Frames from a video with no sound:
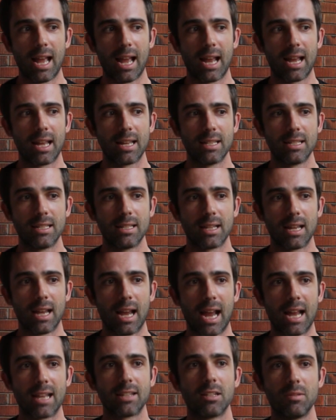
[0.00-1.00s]
and
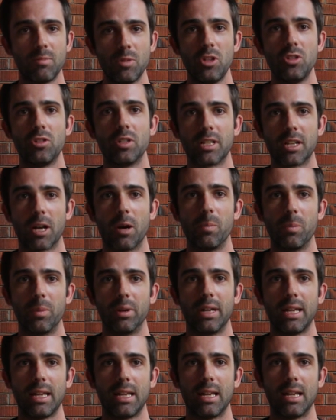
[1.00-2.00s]
as a music
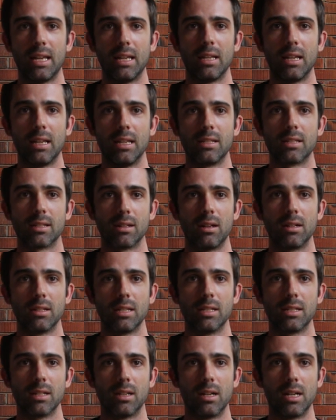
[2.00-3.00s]
company, it's our
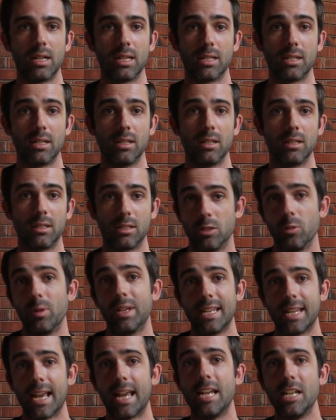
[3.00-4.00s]
desire to
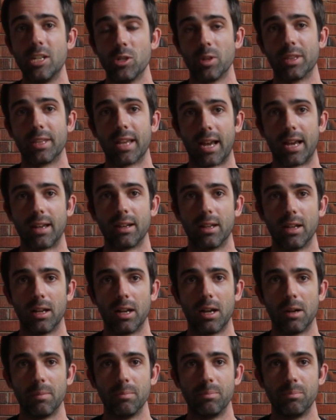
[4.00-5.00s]
engage with that,
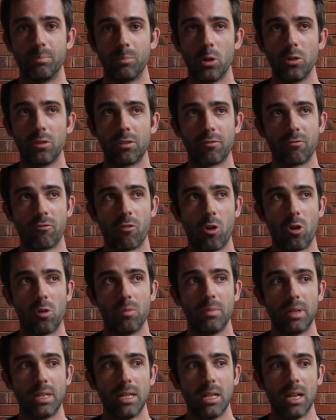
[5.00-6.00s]
both
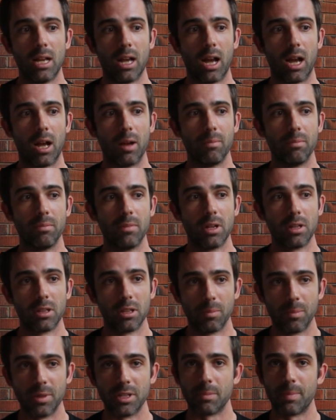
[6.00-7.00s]
from
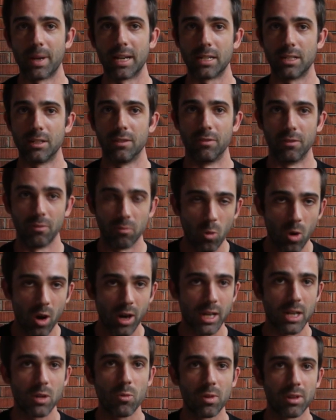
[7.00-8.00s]
the perspective of
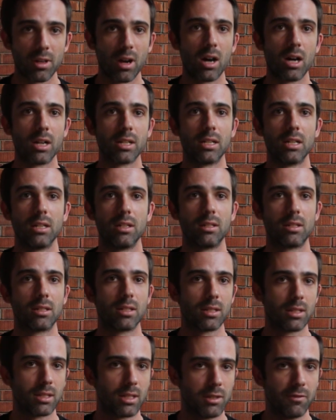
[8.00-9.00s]
working with
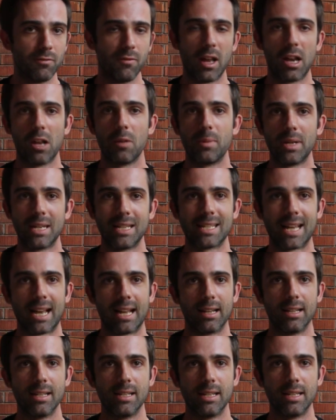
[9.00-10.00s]
artists, developing
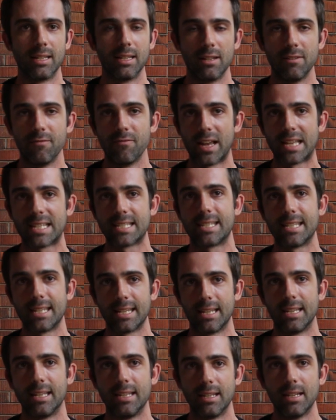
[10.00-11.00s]
talent, and
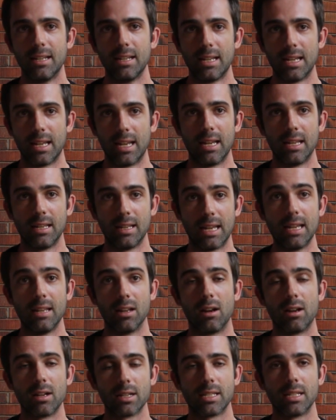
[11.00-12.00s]
investing
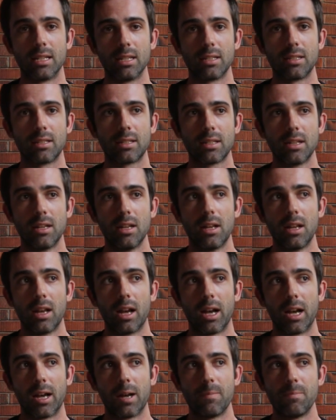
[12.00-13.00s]
in artists,
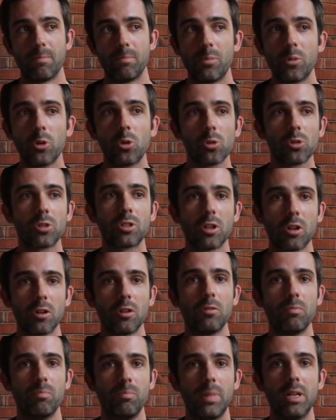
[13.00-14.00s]
but
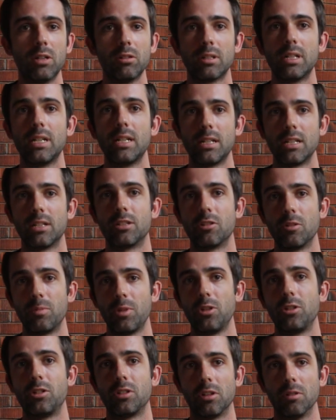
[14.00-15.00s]
also building
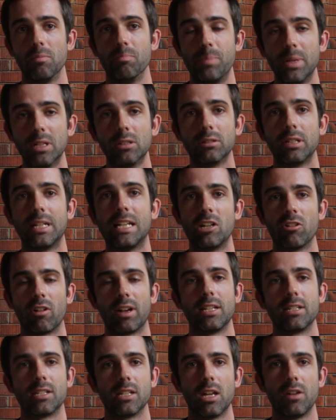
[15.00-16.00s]
distribution and building
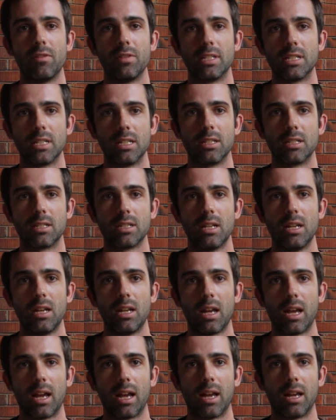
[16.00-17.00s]
great services,
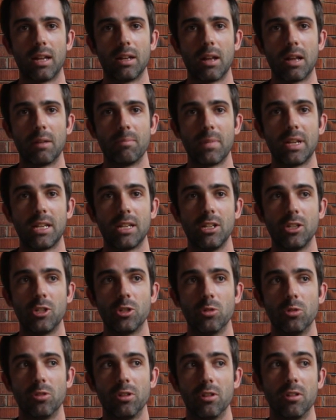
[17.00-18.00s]
and making
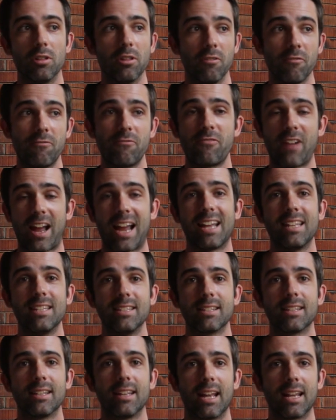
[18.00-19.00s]
sure that
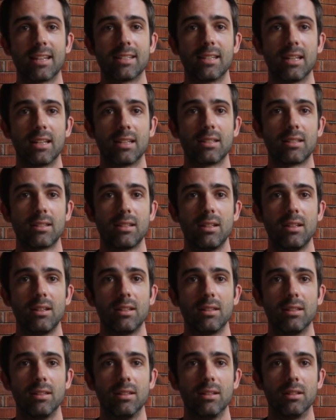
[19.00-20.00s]
fans can access
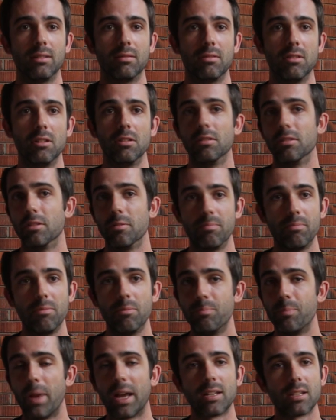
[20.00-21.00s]
the
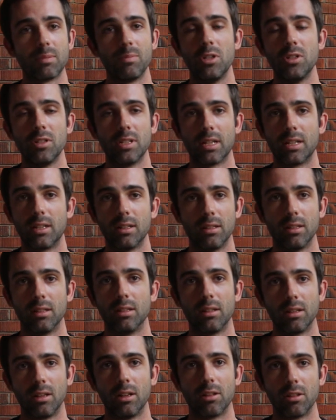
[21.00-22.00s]
best music and
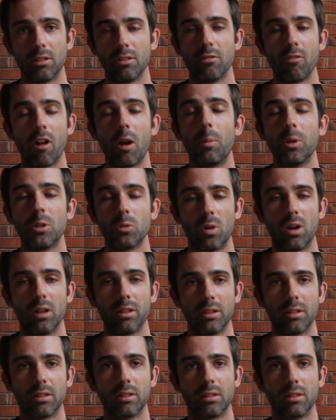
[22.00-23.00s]
the repertoire
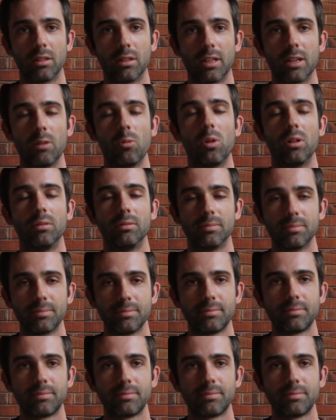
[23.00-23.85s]
that they want.